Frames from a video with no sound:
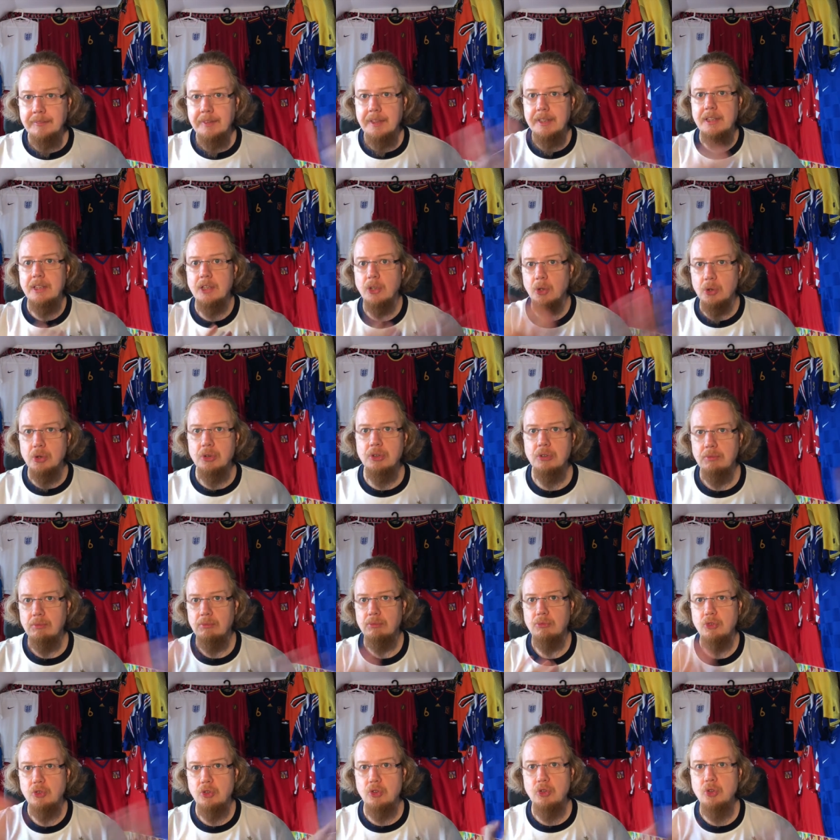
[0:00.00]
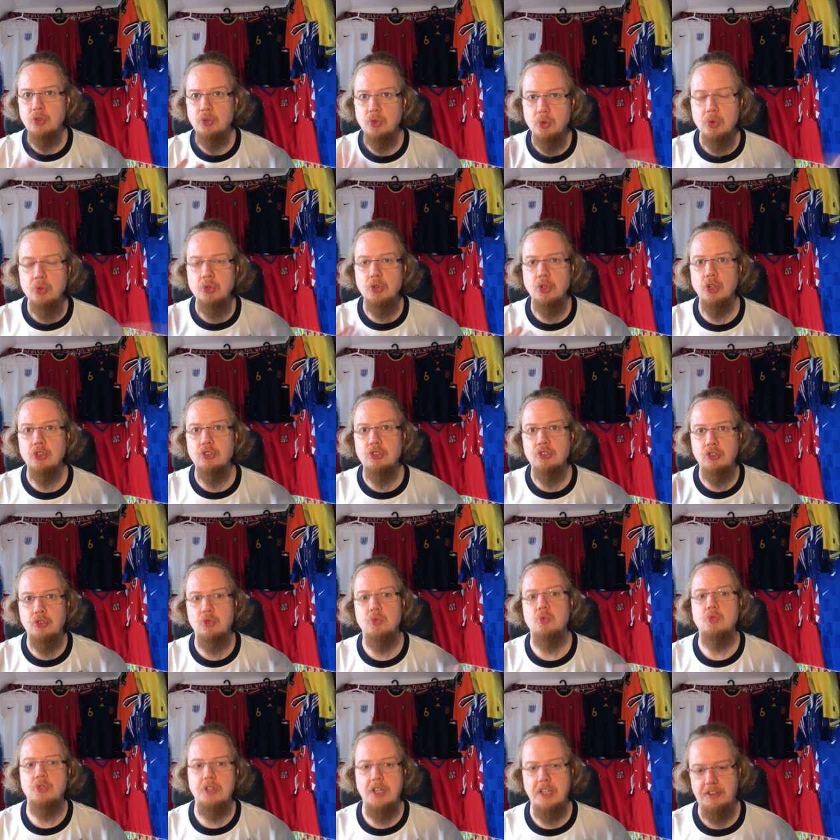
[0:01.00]
no, do not
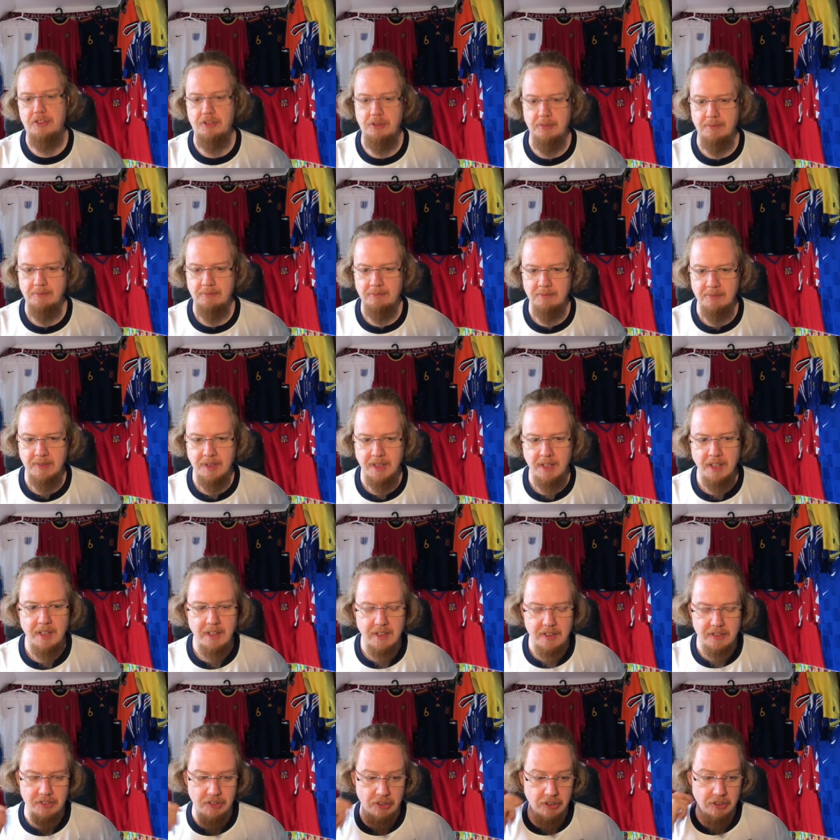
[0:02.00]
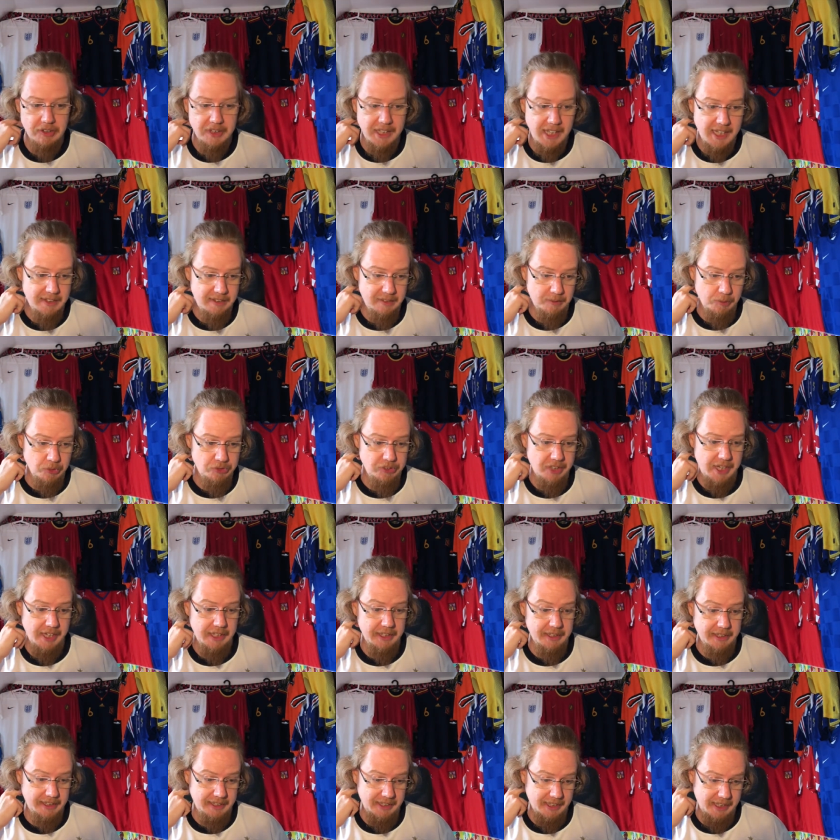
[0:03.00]
do that. So that was
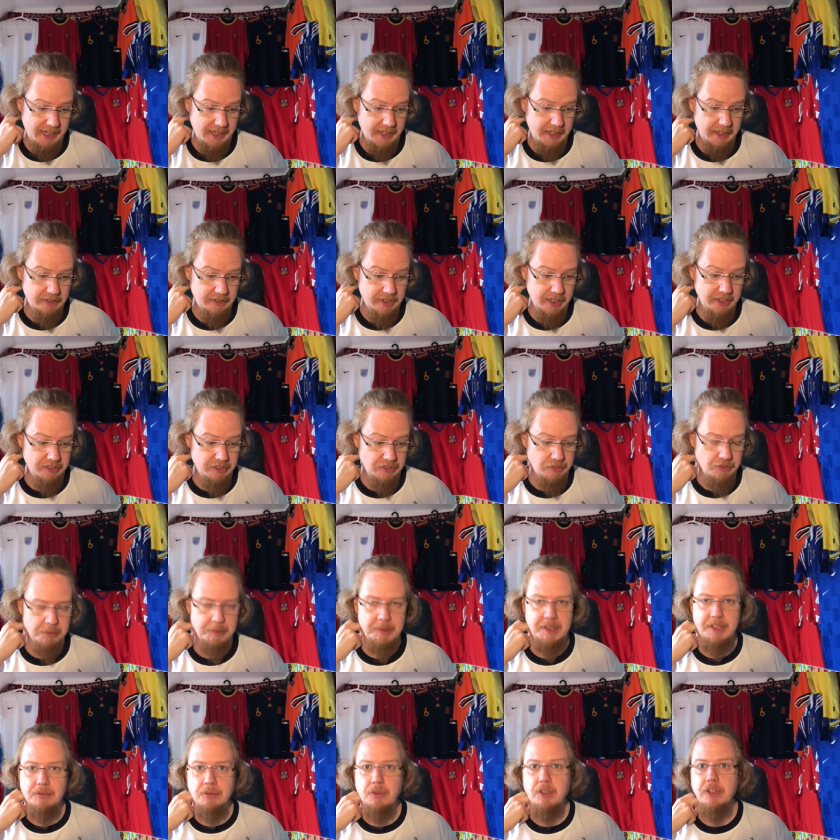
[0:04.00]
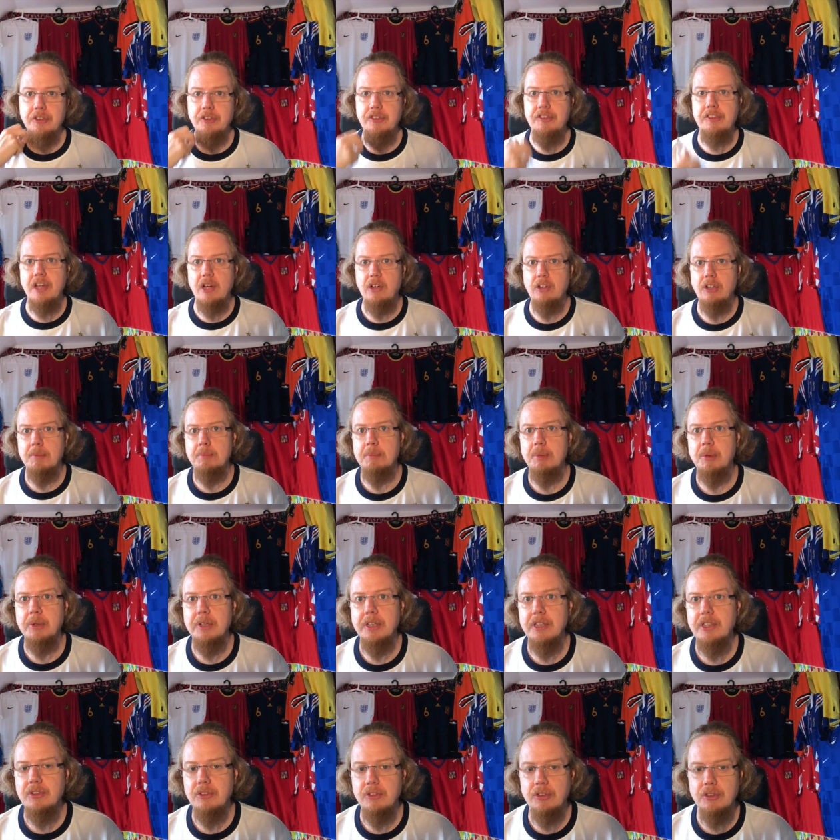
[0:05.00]
actually for me the one sour
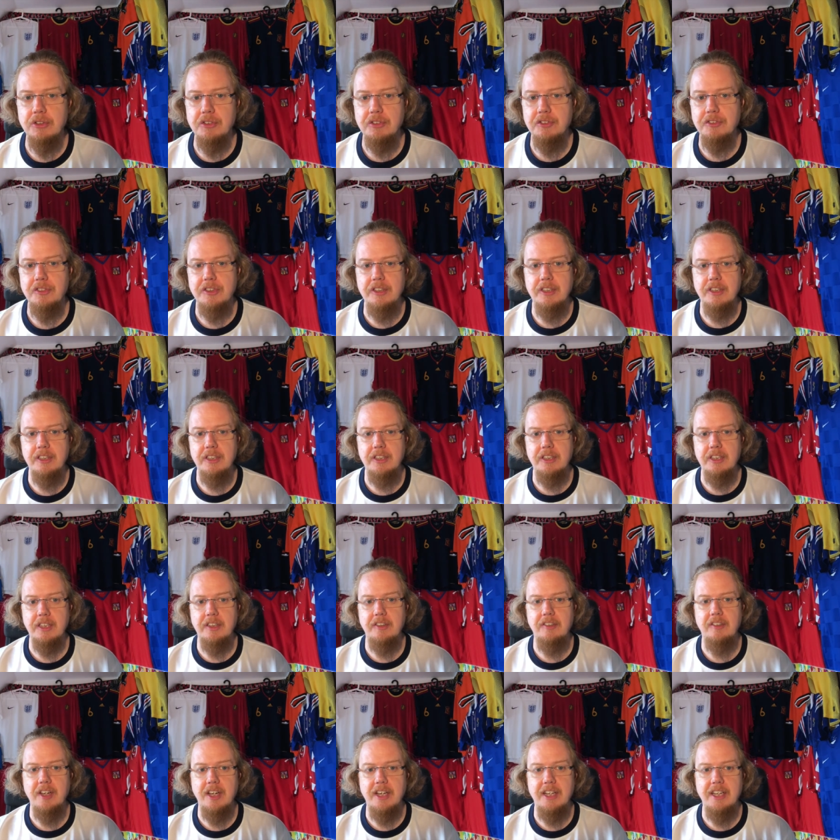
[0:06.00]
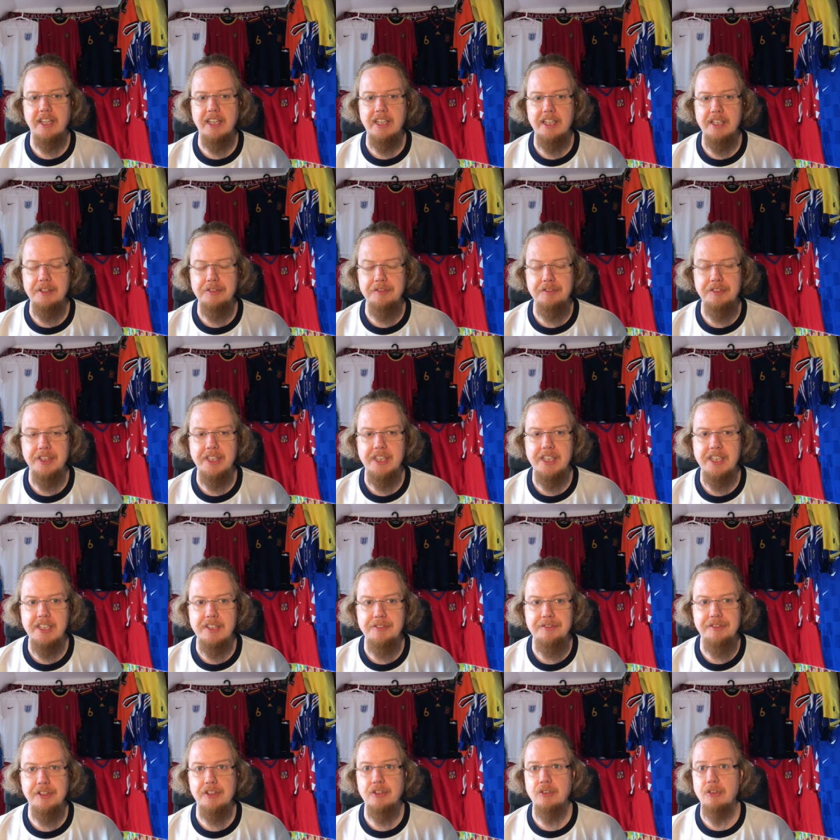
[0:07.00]
point of the entire eve
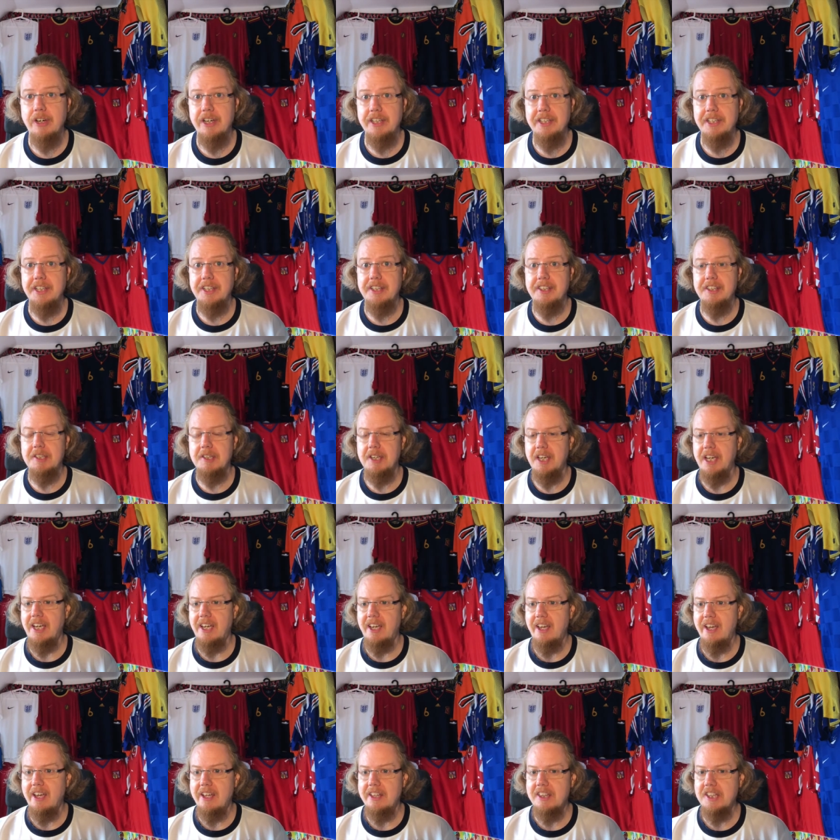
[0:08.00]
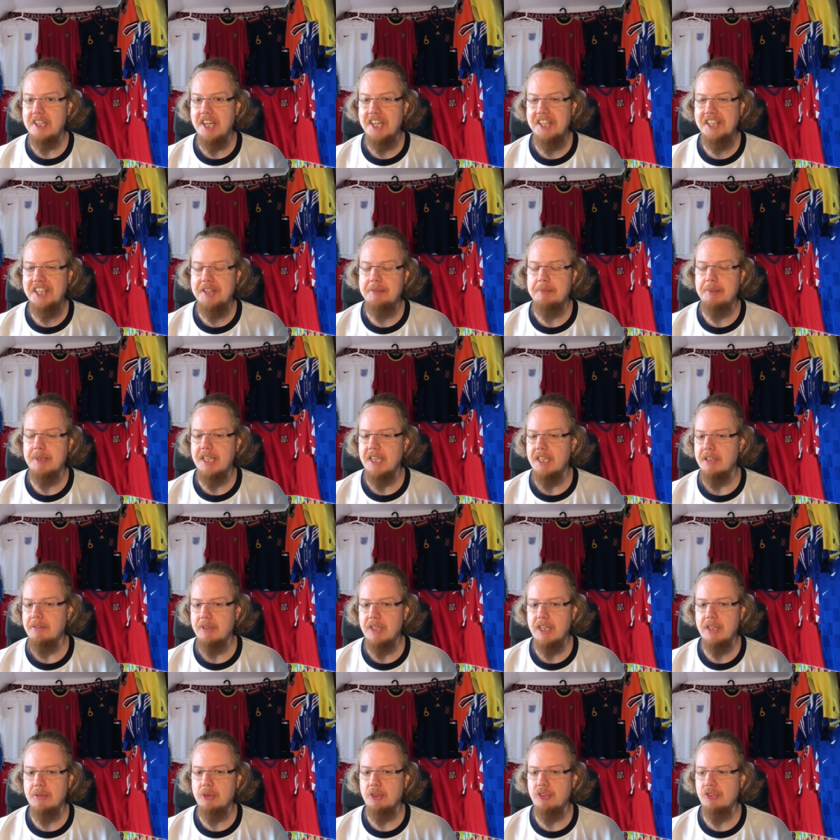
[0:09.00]
evening, right at the at, at, the beginning
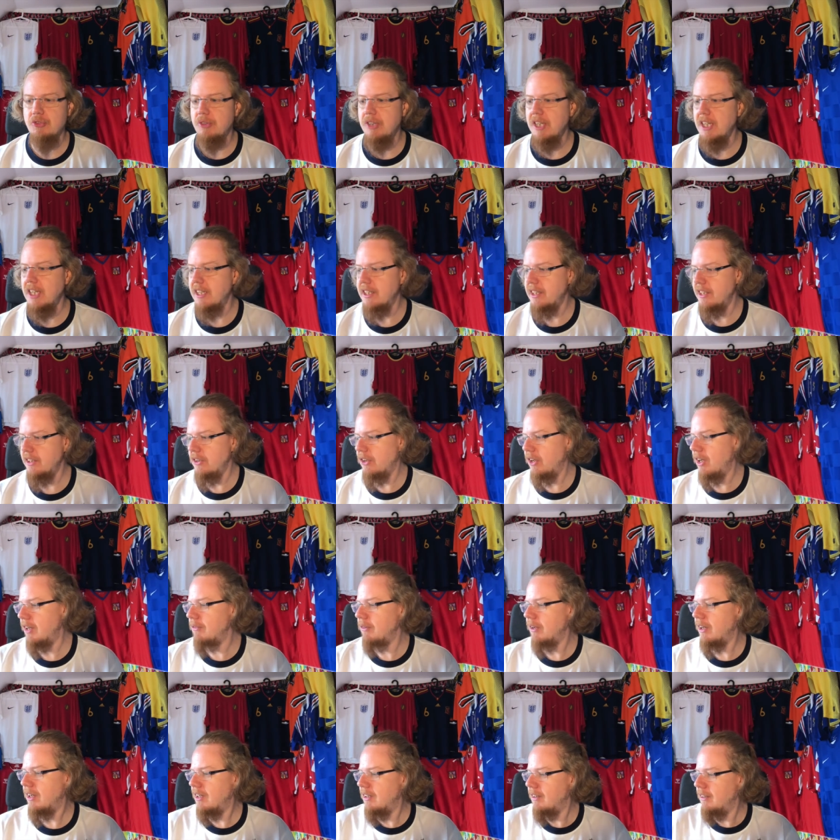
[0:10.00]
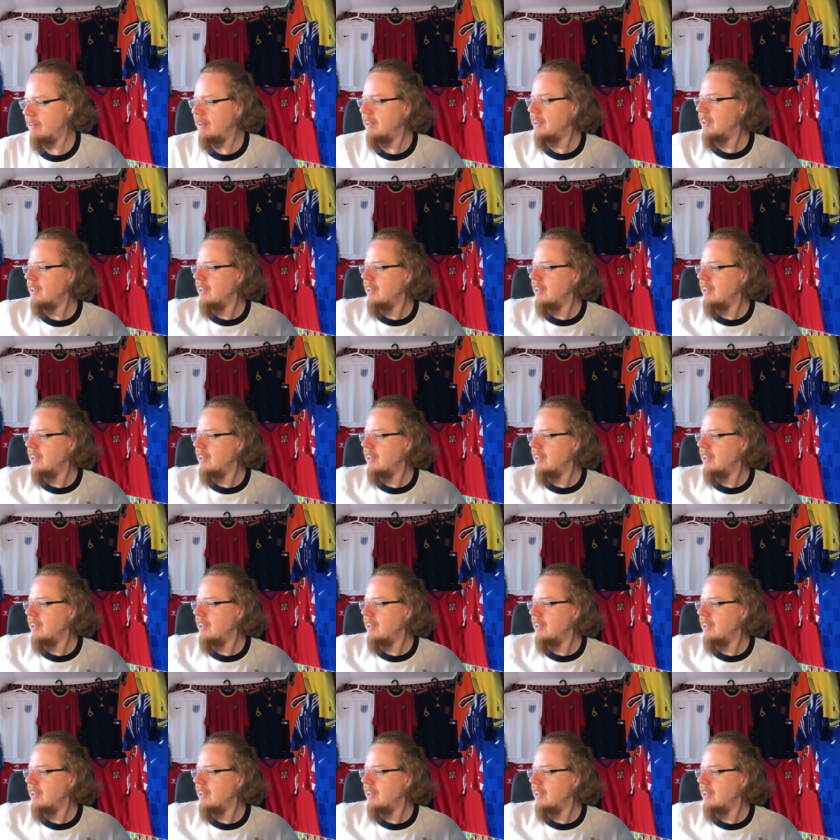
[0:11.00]
when I was really, you know, I, I